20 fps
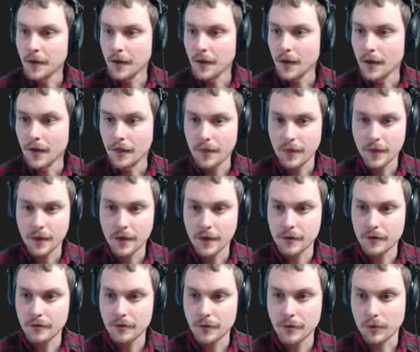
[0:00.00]
And then,
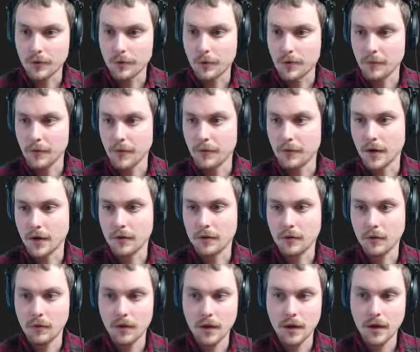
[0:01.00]
of course, my redirect
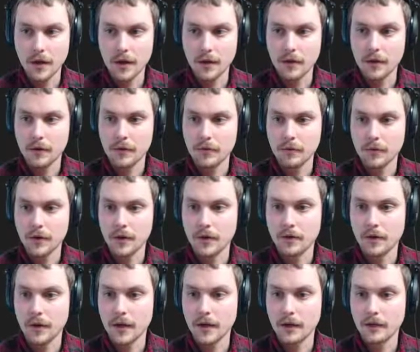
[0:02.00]
URI.
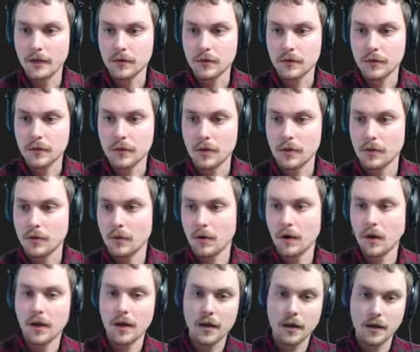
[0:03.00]
Redirect
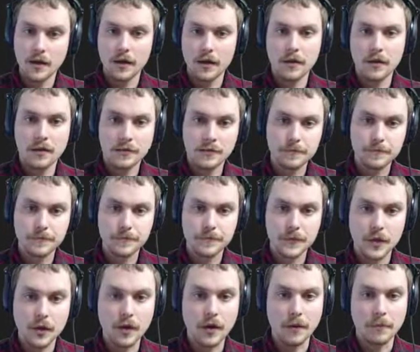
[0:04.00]
URI.
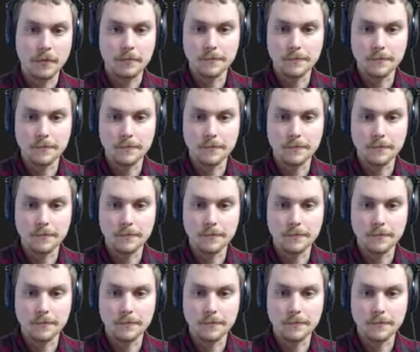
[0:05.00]
Okay.